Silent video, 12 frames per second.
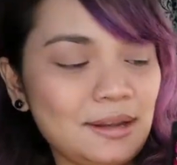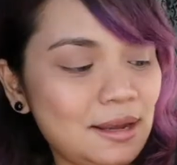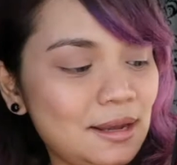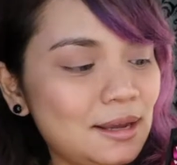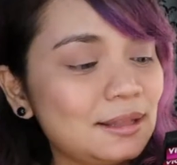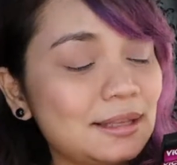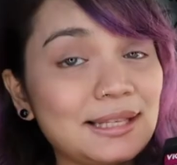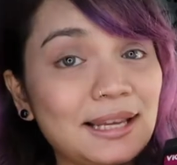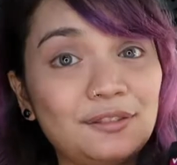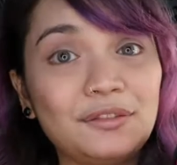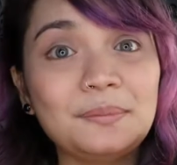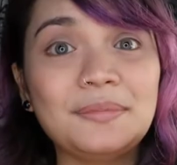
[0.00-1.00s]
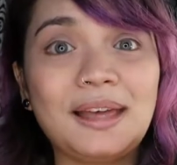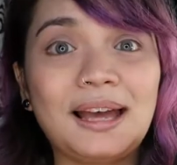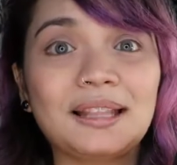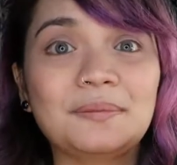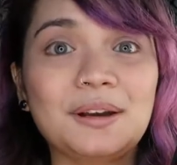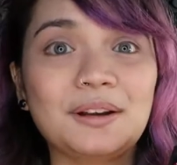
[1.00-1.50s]
And aside from
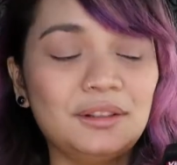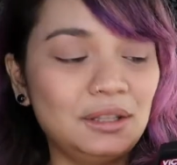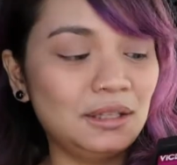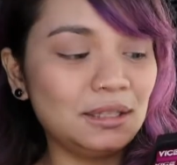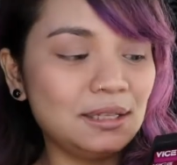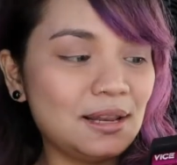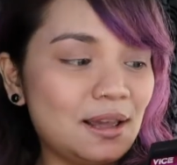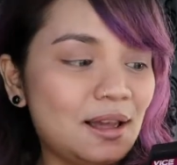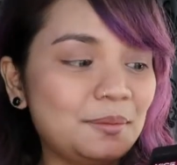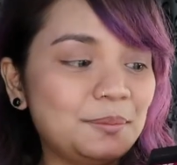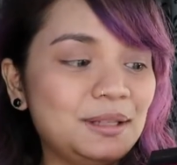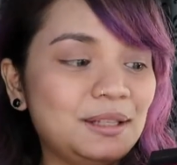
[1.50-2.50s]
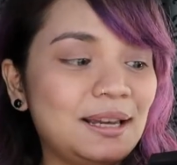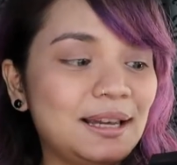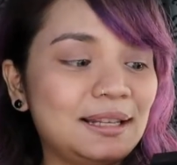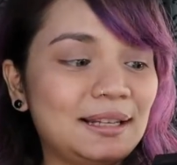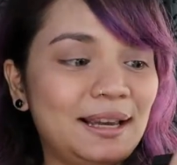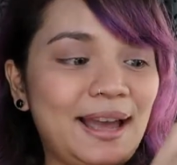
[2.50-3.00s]
that, meron din silang binigay na